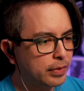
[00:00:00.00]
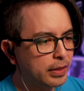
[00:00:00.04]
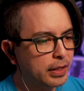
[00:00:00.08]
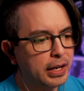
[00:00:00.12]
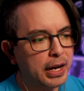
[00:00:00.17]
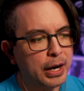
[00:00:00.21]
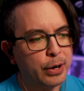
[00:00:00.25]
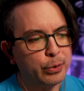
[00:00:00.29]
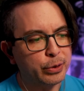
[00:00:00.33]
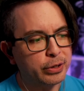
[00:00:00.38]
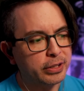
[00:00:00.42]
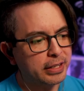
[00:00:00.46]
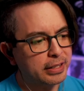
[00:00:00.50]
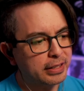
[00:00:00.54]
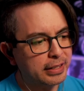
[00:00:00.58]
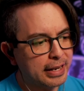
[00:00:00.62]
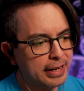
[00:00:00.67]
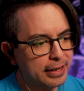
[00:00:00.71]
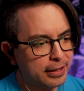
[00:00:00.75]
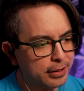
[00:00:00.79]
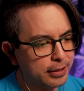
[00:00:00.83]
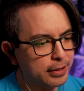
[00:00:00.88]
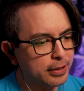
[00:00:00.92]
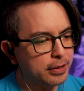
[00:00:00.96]
I really
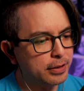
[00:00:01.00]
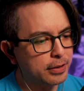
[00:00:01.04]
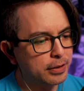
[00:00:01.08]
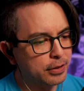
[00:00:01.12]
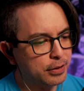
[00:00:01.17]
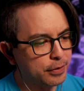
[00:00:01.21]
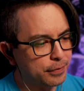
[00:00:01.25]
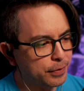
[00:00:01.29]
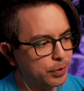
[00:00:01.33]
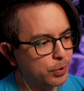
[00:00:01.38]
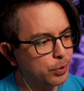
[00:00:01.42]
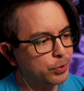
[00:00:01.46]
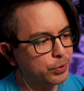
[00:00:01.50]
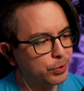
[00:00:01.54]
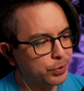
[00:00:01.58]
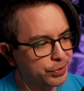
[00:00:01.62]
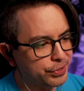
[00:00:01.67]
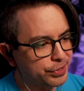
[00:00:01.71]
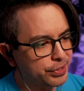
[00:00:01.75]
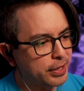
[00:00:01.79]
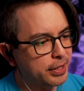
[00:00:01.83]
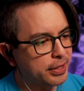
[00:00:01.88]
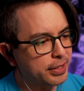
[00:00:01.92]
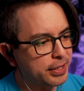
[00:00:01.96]
like the vocals
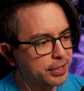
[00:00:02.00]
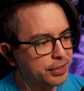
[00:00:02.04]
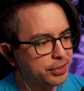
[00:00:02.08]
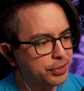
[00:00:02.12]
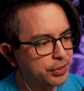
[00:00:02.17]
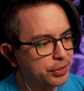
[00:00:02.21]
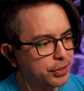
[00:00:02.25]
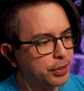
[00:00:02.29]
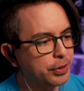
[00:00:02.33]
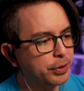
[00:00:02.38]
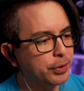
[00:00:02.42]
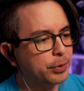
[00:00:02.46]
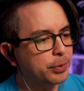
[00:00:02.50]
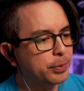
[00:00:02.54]
on this too.